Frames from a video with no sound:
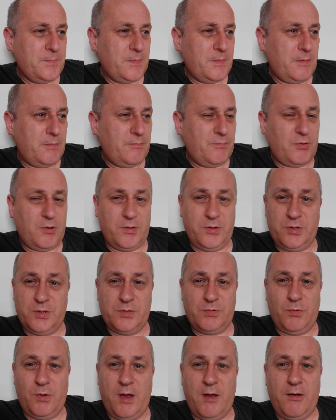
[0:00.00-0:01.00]
am probably
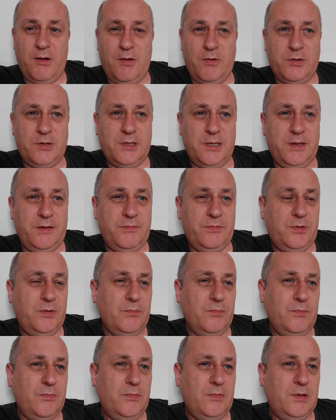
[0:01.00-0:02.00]
just wear a long sleeve,
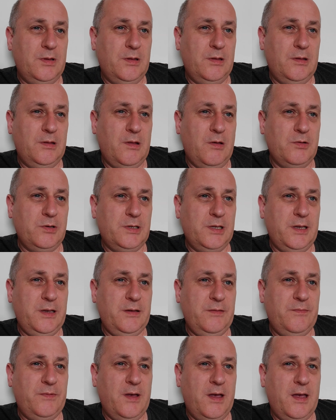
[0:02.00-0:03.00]
long
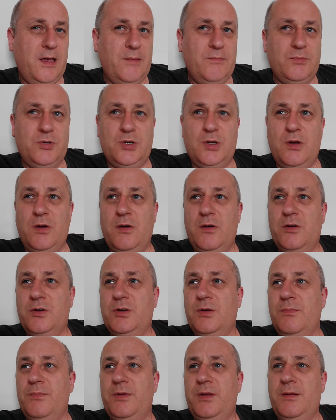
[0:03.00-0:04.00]
sleeve um, shirt or
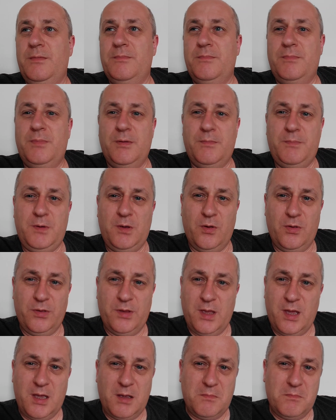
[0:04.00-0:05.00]
something. But beyond
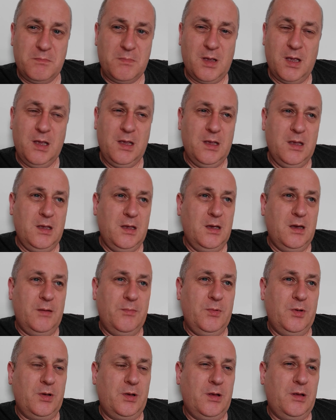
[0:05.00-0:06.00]
that, I'm
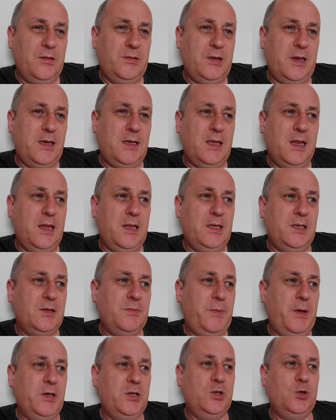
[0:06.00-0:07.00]
not taking any
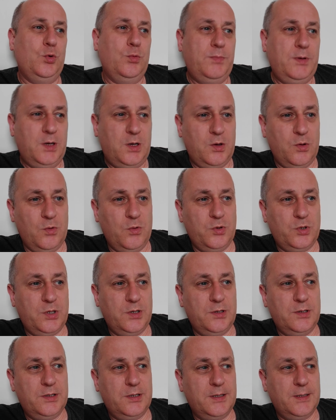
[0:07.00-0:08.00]
special
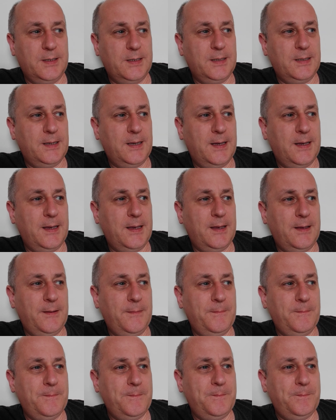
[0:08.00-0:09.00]
precautions.
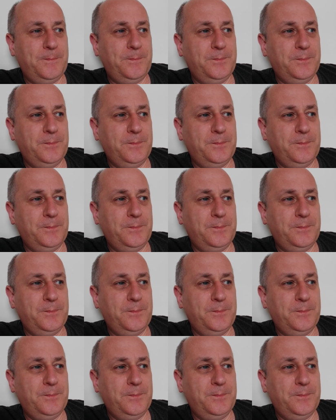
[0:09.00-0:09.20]
Um,